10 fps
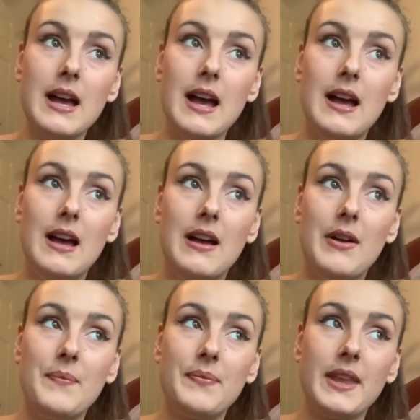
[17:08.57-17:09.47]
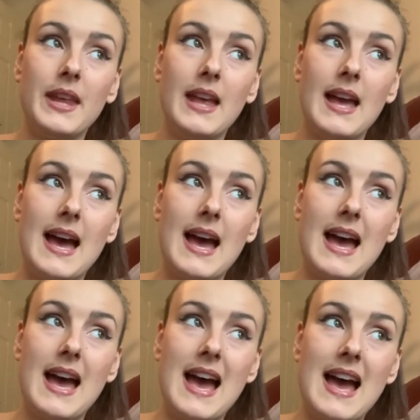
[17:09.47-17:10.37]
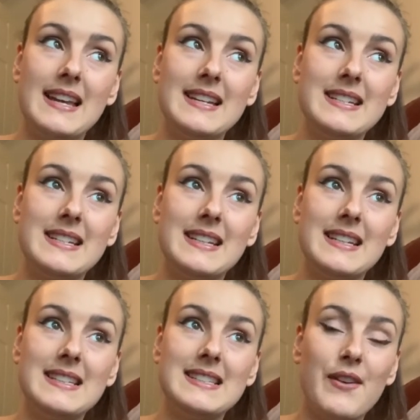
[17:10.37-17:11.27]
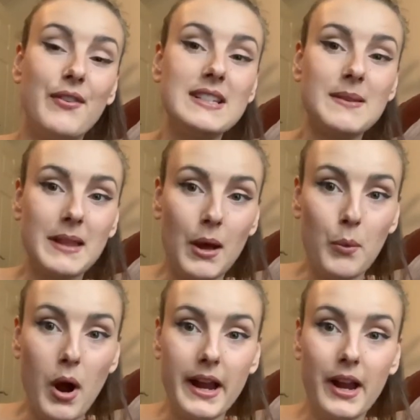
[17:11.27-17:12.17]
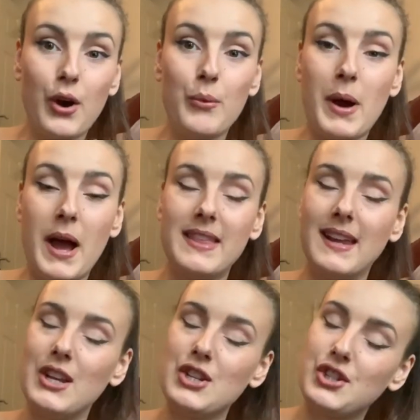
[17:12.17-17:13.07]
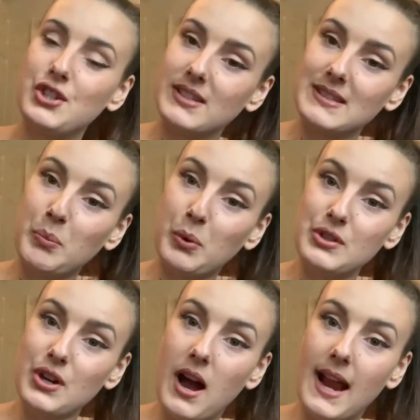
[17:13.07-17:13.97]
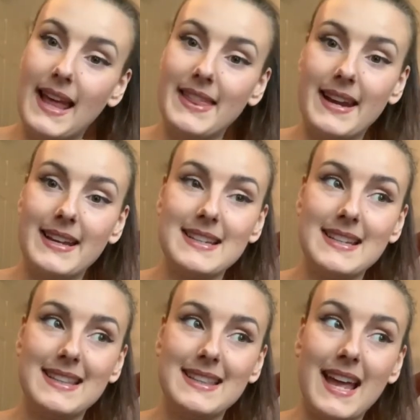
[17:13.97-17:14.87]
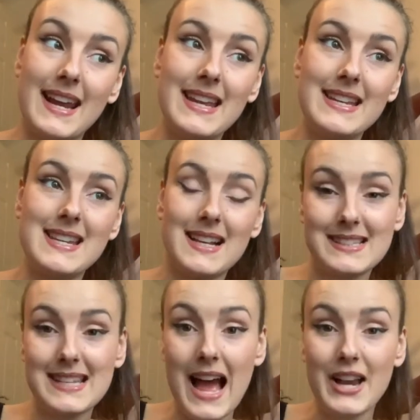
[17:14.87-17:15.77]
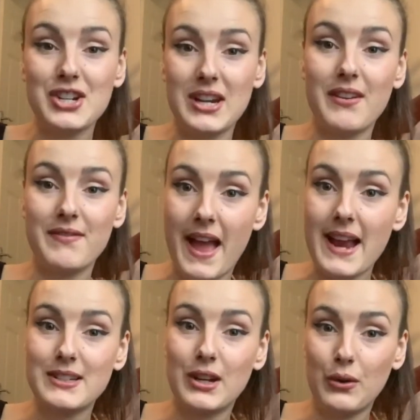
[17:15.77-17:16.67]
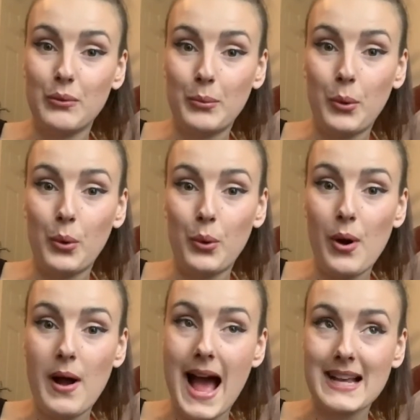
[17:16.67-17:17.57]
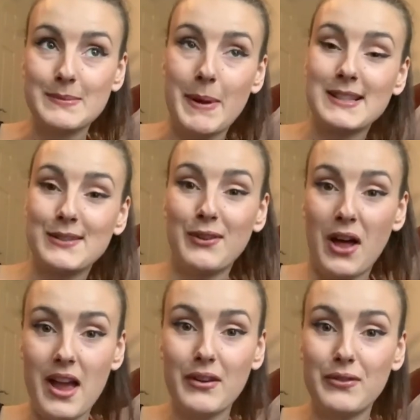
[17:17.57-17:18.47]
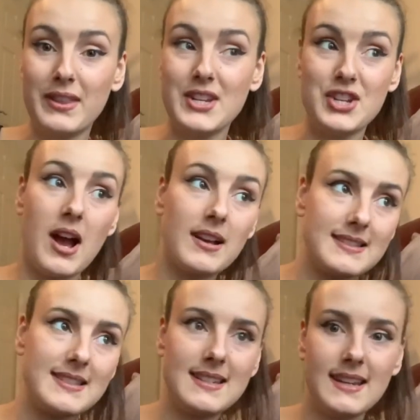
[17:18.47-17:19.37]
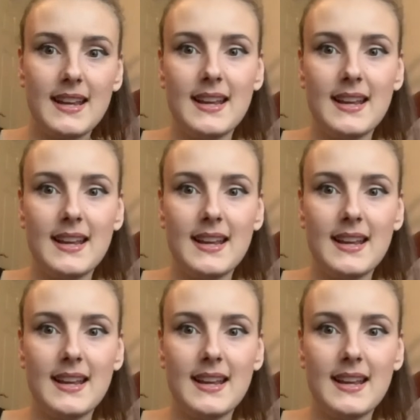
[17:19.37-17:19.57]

Uh, and it's definitely something that I'm working on, but I think it's just important to highlight that it that it does actually affect a lot more aspects of life than just